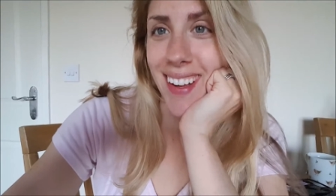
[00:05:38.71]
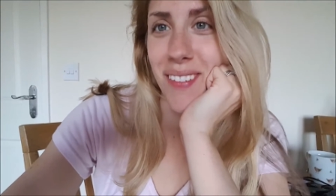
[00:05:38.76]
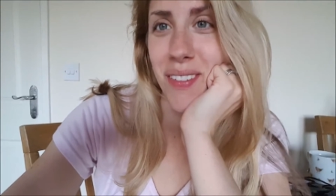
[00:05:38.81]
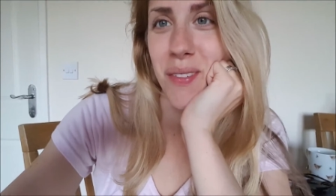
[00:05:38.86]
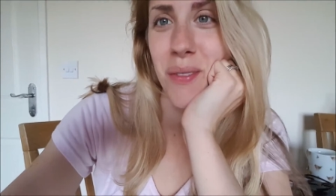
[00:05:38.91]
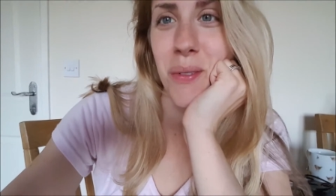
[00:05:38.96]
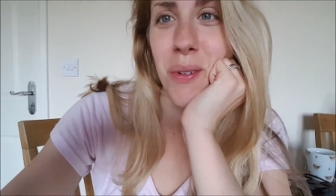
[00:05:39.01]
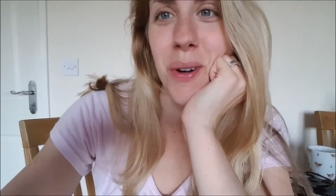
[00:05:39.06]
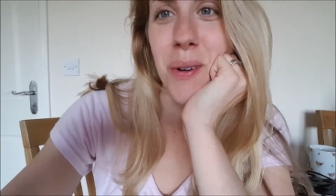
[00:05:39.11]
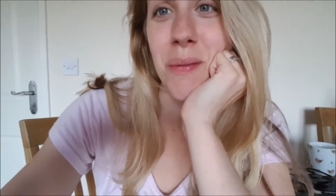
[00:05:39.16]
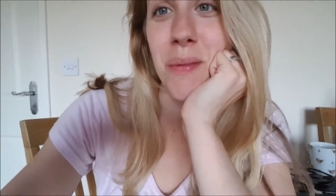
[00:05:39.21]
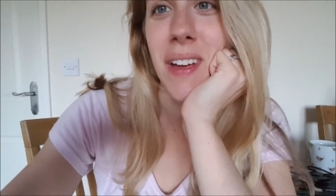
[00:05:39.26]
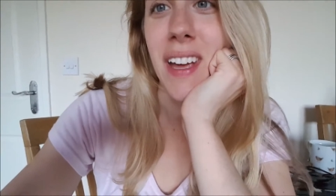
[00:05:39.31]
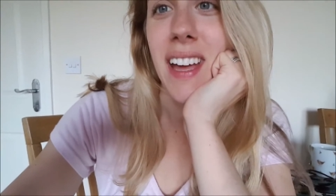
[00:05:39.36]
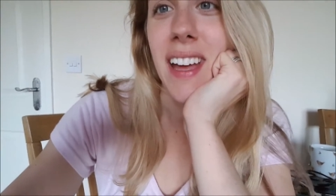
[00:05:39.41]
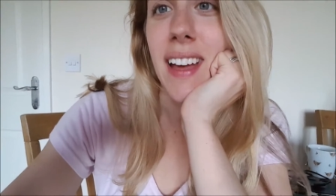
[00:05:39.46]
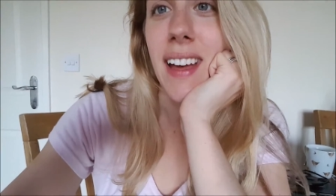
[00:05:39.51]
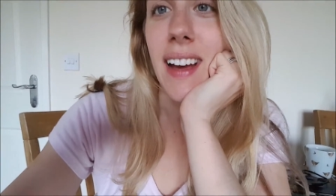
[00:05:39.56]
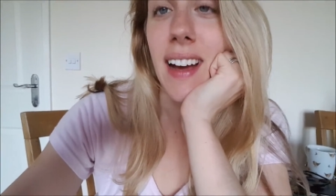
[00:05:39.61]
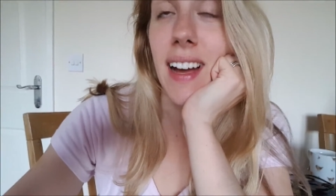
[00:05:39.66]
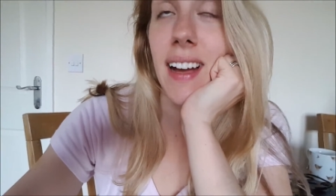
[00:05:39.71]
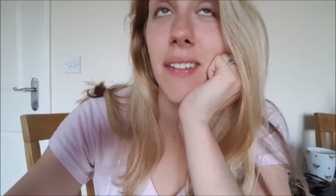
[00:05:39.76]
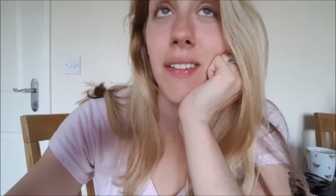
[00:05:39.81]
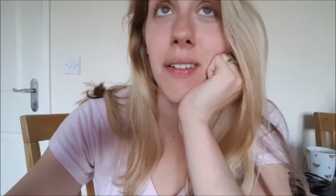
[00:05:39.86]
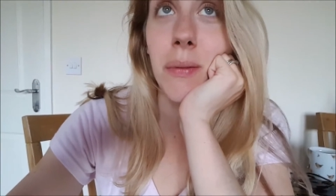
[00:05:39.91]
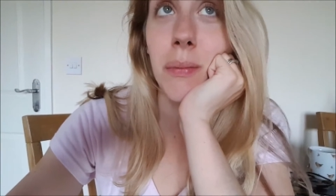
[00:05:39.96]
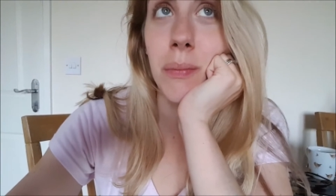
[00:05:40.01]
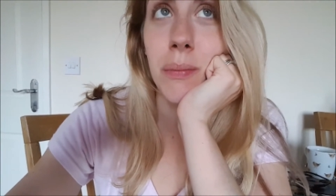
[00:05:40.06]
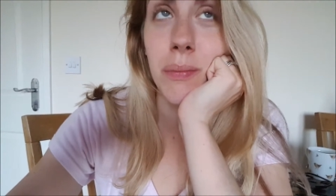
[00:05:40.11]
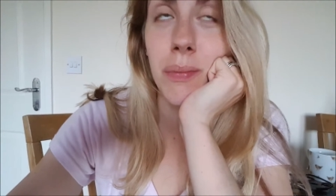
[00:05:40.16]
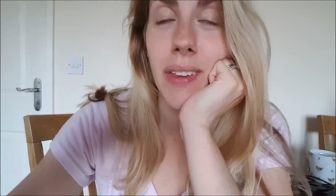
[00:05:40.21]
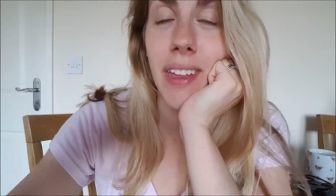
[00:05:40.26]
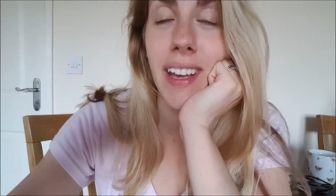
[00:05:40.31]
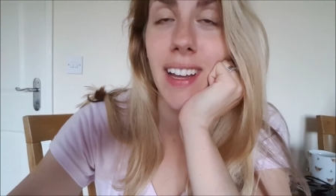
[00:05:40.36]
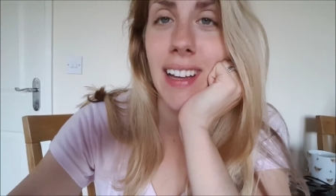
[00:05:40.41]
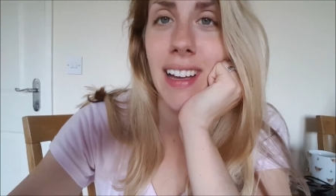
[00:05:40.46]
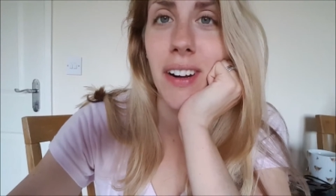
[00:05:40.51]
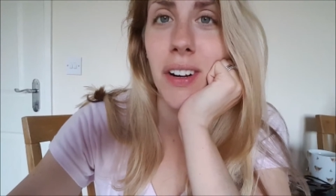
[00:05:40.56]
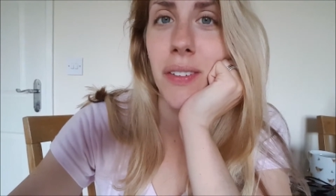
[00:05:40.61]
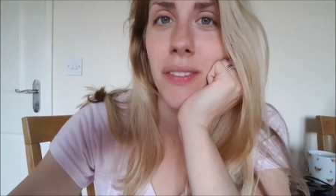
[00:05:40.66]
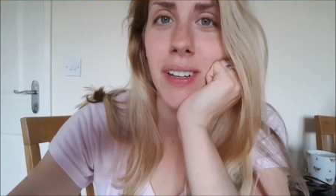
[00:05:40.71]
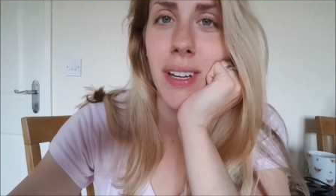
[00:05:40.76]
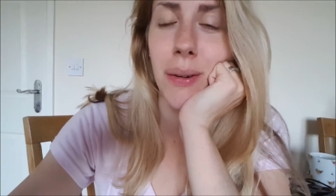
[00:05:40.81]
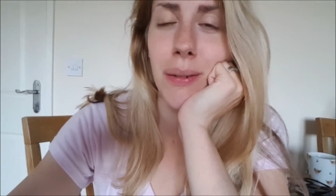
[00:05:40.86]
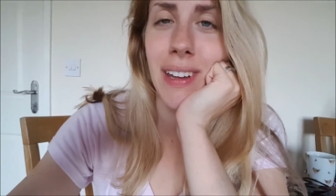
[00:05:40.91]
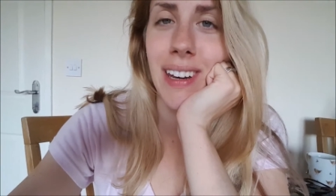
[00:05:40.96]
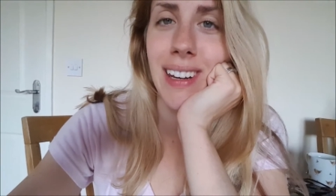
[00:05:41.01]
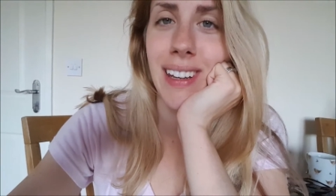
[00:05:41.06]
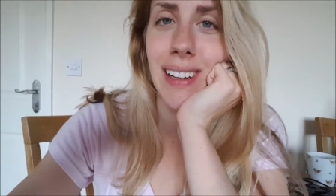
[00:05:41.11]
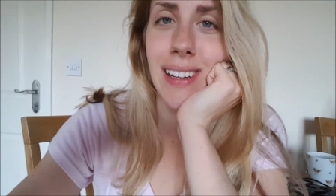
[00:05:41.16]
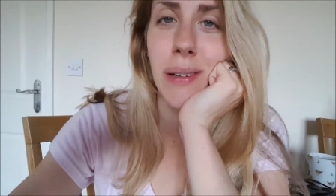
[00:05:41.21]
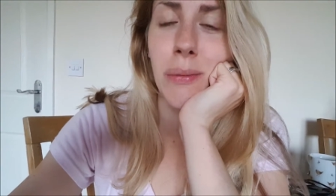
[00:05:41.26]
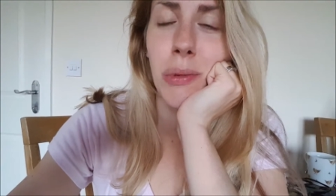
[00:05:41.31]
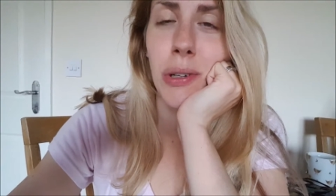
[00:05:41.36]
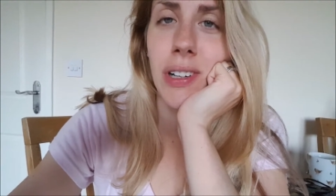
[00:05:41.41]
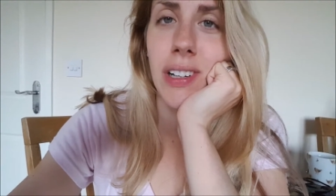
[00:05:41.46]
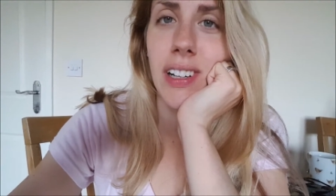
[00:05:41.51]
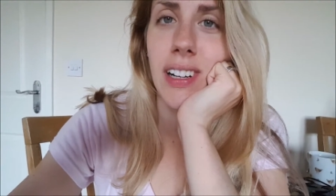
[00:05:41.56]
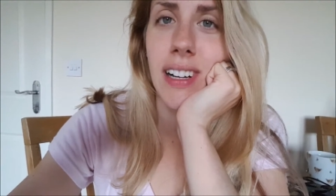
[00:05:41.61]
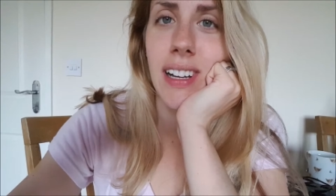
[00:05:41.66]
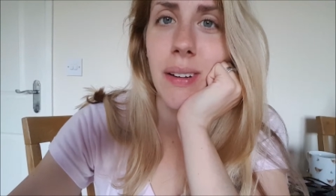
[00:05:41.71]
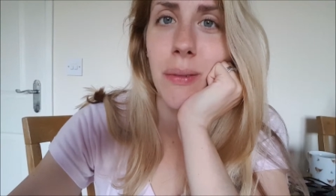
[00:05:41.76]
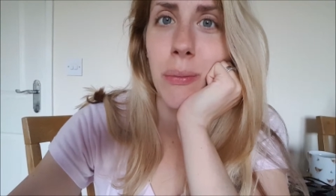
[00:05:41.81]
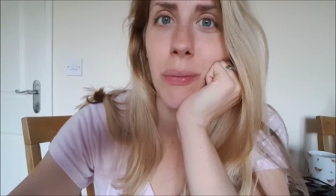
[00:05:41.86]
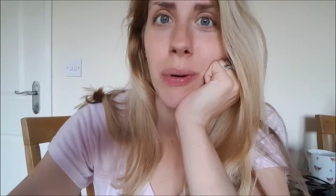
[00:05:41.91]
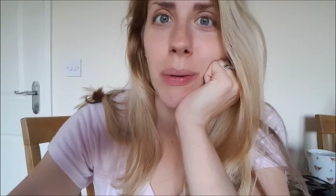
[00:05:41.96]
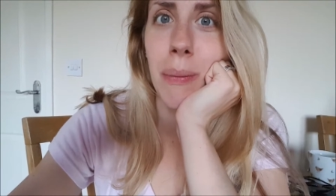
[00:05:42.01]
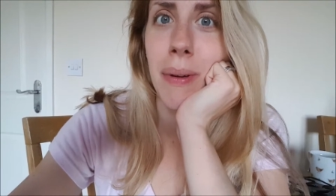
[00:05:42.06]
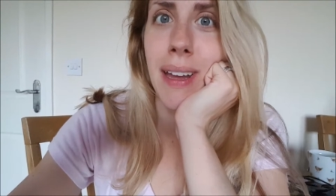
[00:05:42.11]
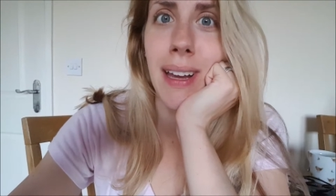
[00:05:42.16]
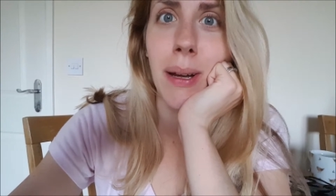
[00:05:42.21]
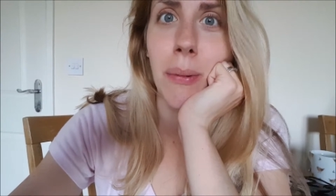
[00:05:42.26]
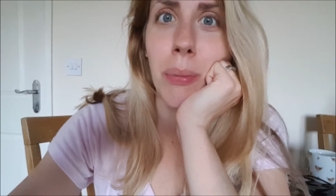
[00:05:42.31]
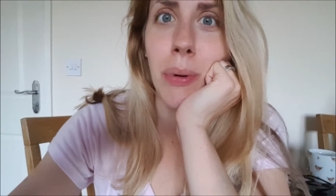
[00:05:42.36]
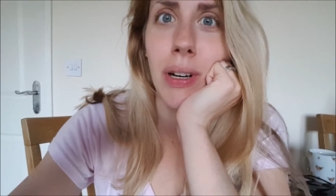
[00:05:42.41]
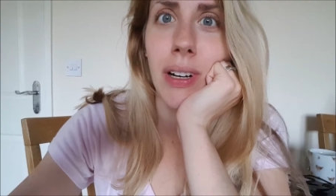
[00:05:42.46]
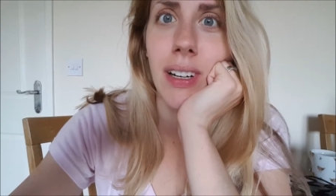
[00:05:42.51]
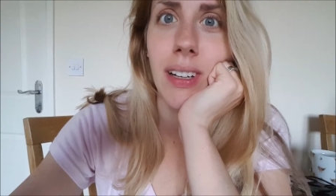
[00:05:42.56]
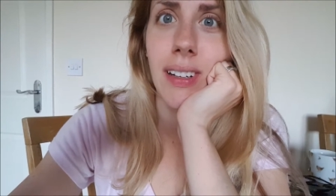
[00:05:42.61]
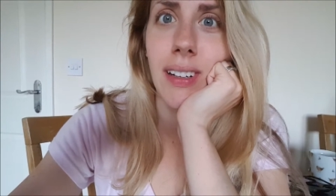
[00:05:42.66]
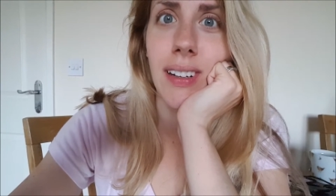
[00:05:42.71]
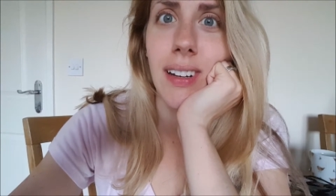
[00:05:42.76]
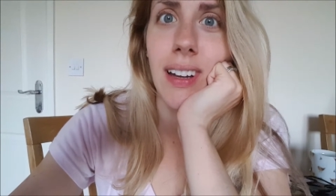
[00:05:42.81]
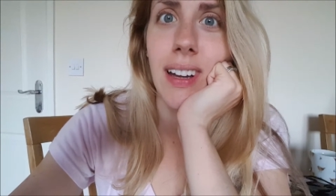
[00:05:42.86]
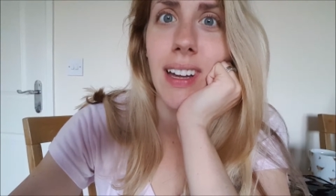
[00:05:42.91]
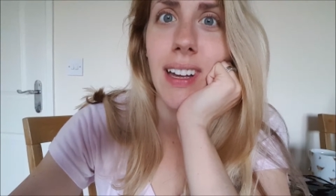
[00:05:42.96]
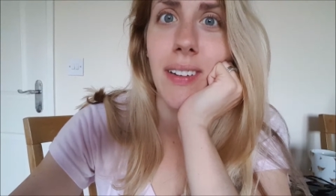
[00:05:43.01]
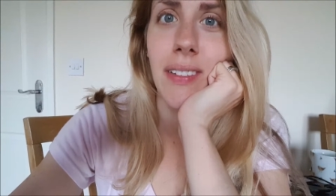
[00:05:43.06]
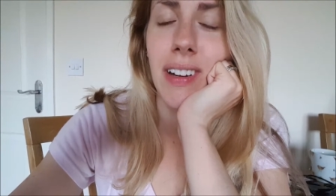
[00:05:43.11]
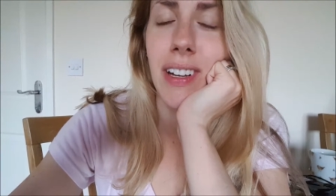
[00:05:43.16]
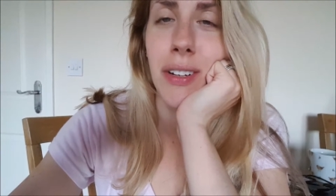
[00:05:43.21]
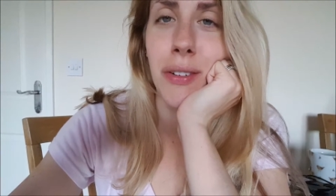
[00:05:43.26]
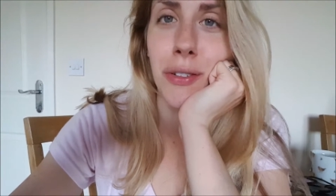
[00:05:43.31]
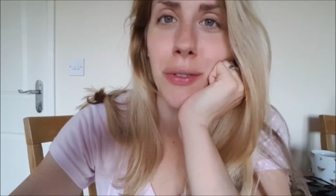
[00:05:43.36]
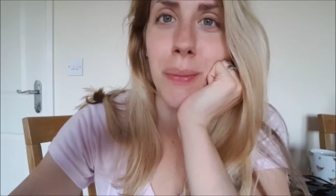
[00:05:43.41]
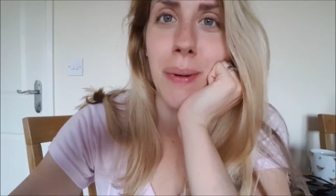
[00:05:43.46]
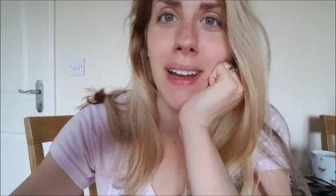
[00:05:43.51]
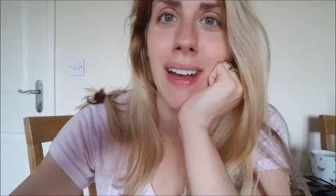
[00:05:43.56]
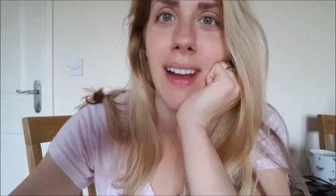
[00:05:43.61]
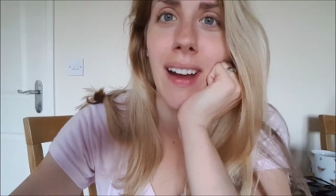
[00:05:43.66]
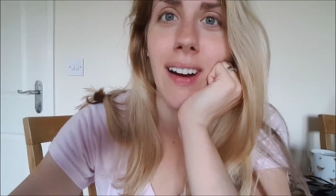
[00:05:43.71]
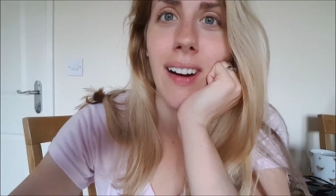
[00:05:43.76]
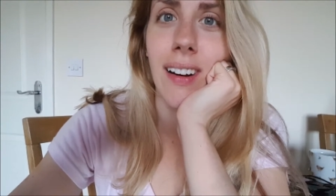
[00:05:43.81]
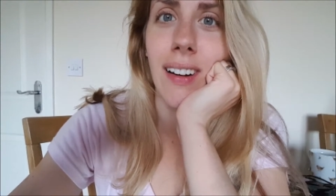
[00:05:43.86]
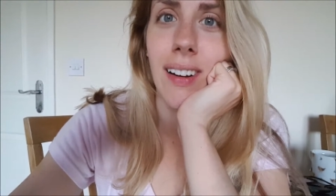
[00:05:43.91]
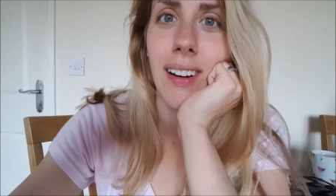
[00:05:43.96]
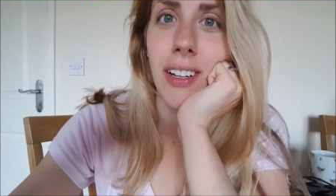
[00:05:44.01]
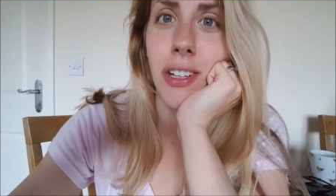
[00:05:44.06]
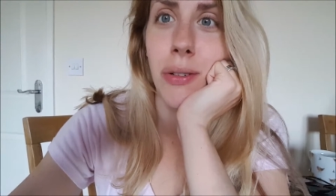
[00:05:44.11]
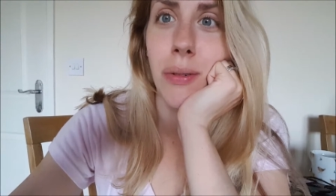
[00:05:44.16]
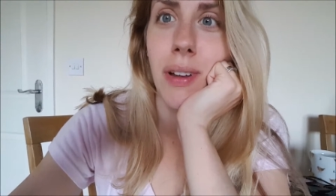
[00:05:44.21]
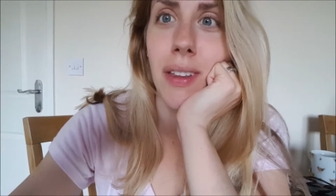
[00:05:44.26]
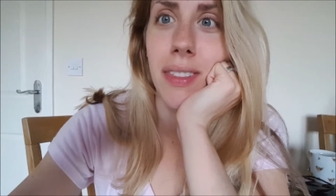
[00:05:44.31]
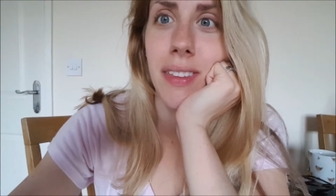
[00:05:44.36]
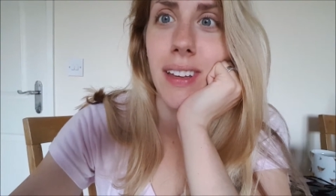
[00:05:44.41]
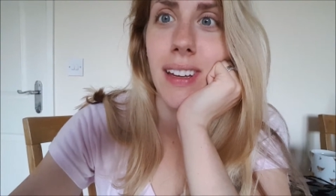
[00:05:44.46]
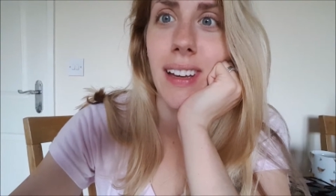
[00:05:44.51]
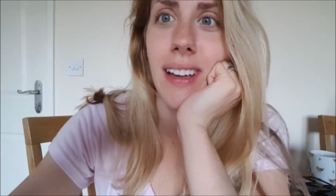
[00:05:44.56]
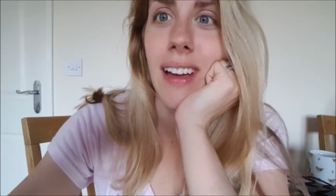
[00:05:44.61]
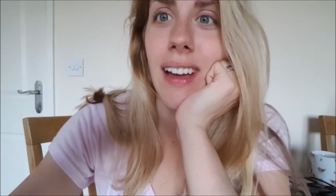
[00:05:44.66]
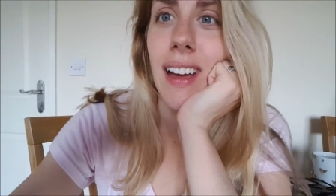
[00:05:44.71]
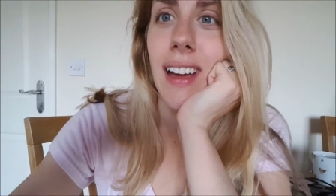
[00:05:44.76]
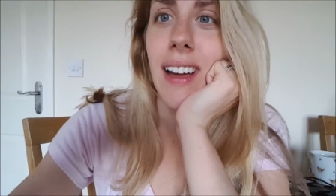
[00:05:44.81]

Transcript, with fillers: I haven't worn, I mean, like, I don't even get ready anymore. I haven't put makeup on. I, have, I don't do my hair. I do nothing.